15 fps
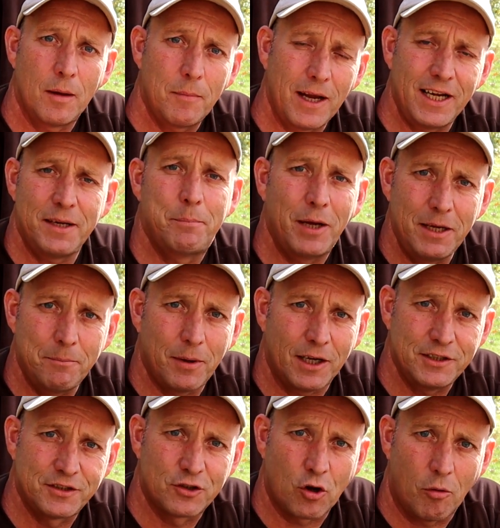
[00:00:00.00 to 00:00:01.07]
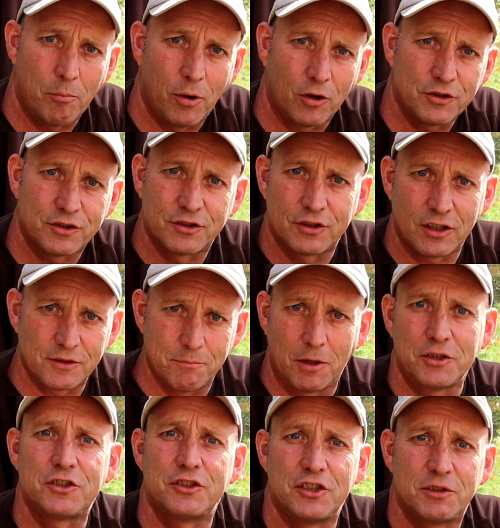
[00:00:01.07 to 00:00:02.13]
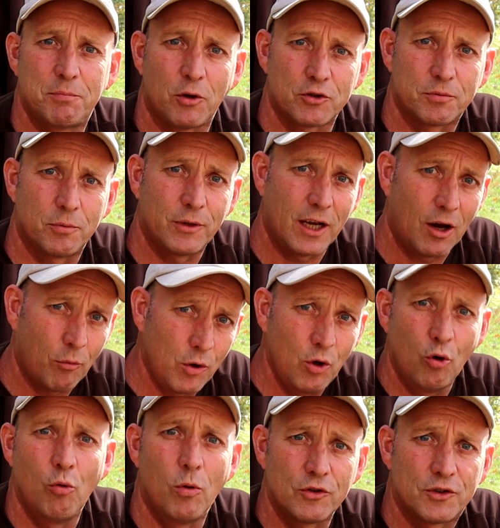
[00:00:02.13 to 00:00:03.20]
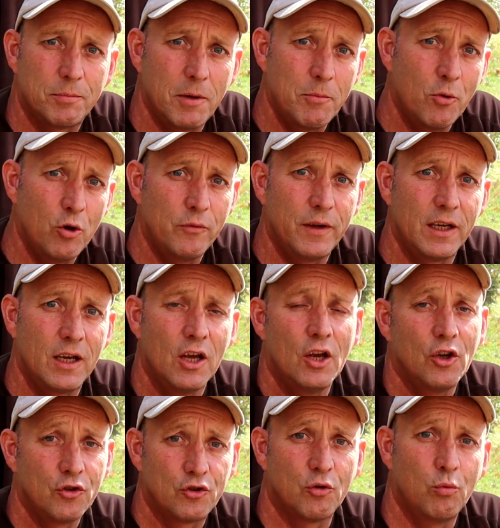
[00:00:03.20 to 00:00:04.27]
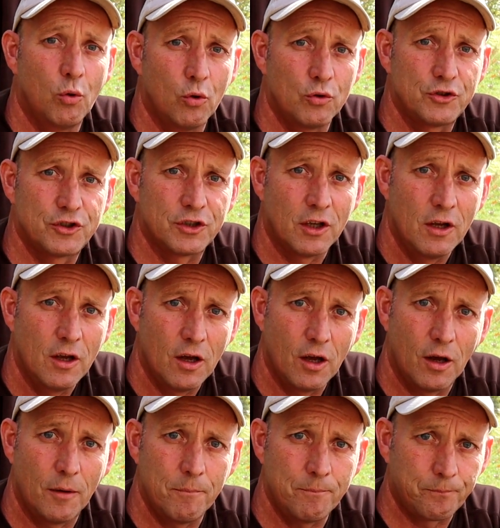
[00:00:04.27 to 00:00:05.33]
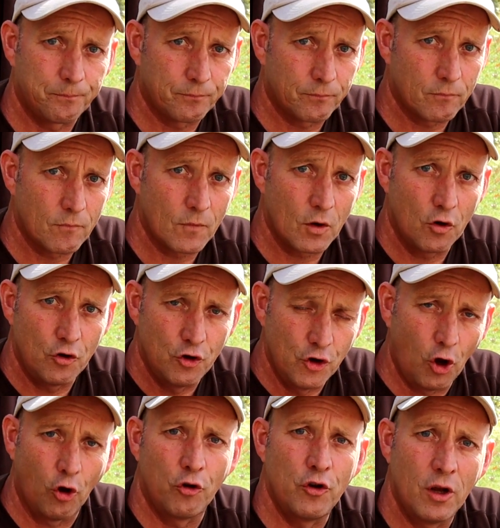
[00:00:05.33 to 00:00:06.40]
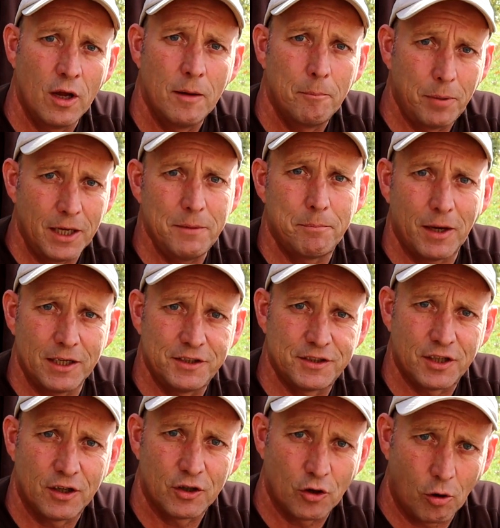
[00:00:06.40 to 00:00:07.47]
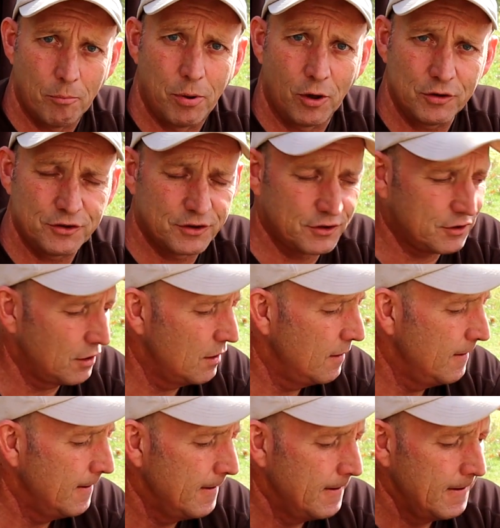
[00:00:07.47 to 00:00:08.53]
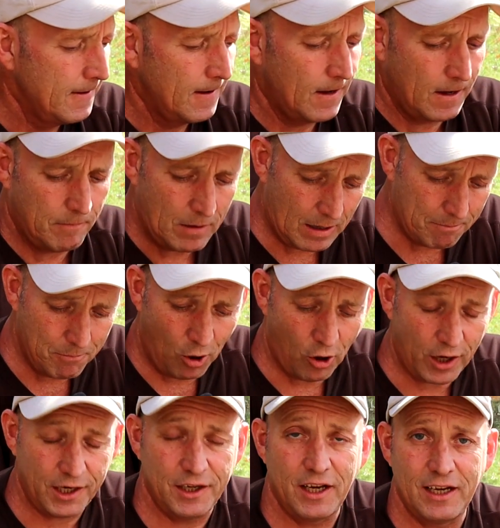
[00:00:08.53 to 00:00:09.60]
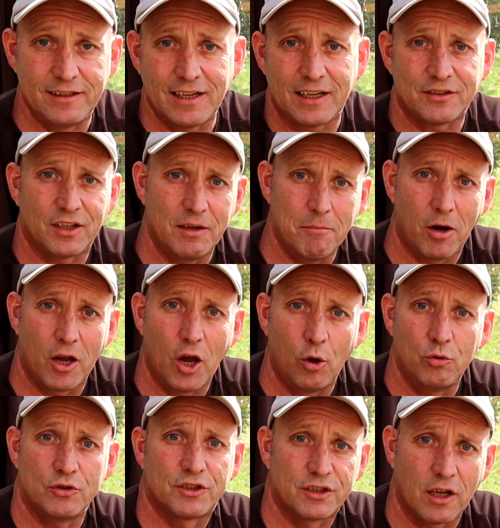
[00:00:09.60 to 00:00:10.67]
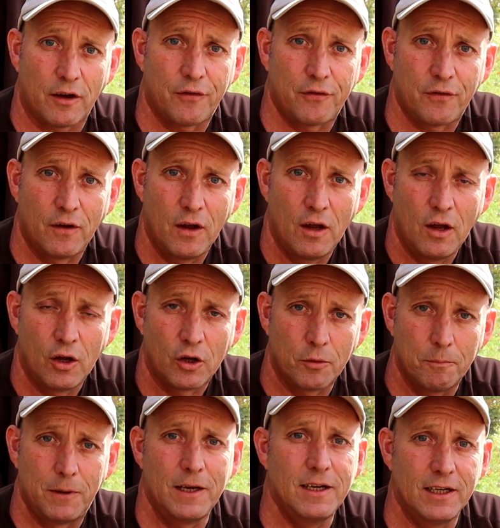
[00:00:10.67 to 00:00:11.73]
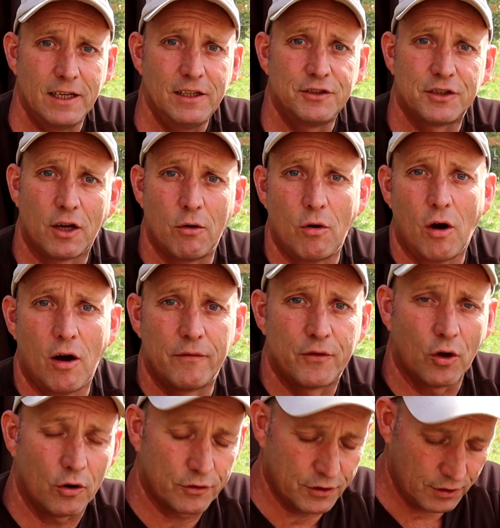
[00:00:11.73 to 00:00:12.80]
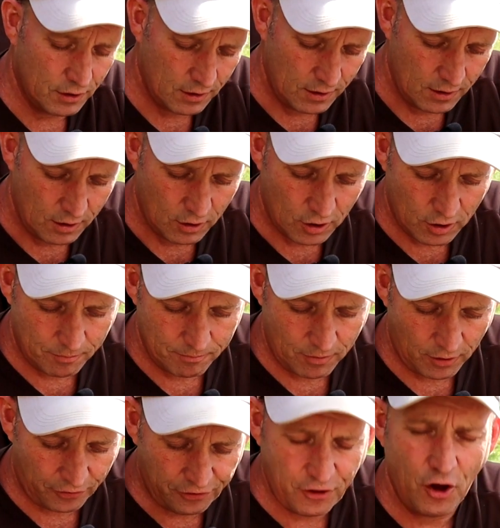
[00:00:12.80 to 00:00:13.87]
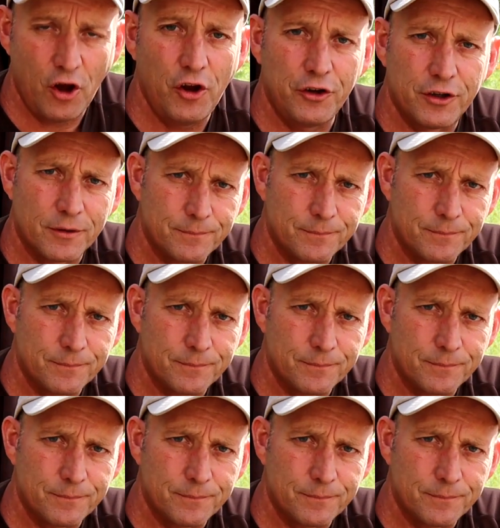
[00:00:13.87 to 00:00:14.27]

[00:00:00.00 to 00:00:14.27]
any peat-based compost as much as is possible. Now we all want to be moving towards non-peat-based composts, and mine is actually my own stuff completely. So I've got a third